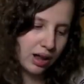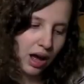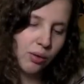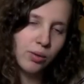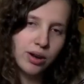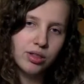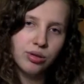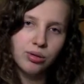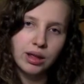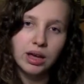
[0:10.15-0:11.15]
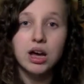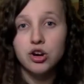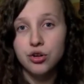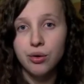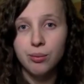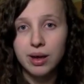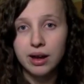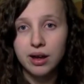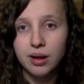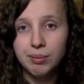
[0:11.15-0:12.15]
I want to do like a no
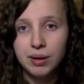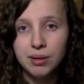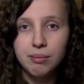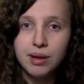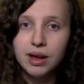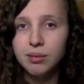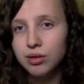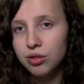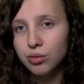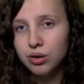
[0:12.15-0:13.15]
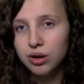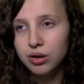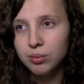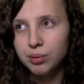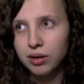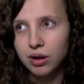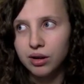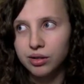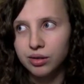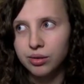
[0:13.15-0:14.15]
makeup tutorial, but
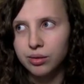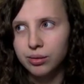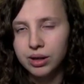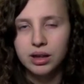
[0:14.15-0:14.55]
also